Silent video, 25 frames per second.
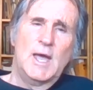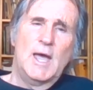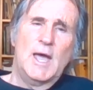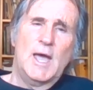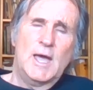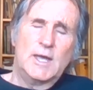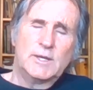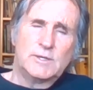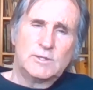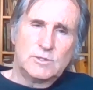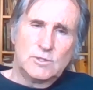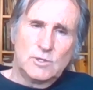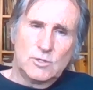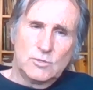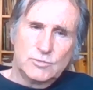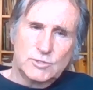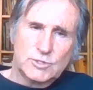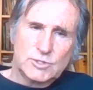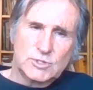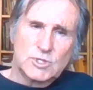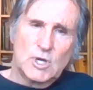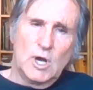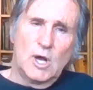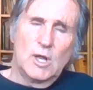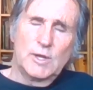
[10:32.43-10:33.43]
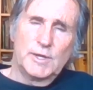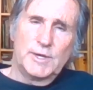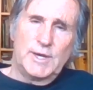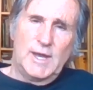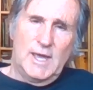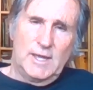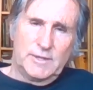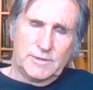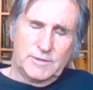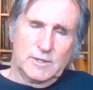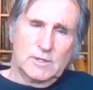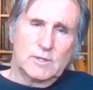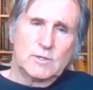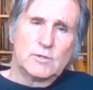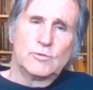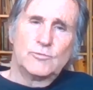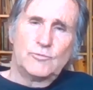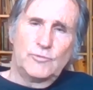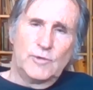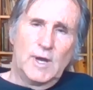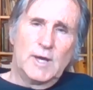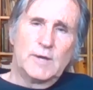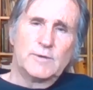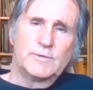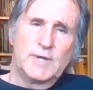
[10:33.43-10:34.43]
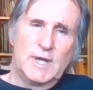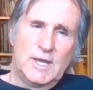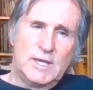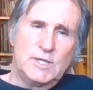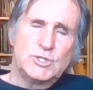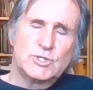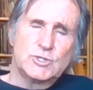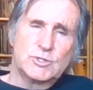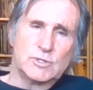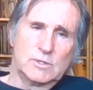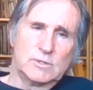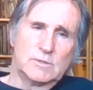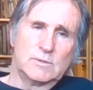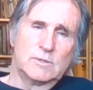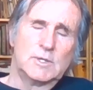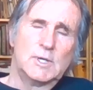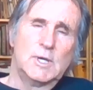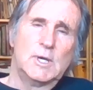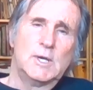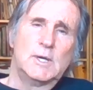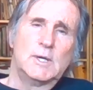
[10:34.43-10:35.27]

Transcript: had no solid ethical foundation.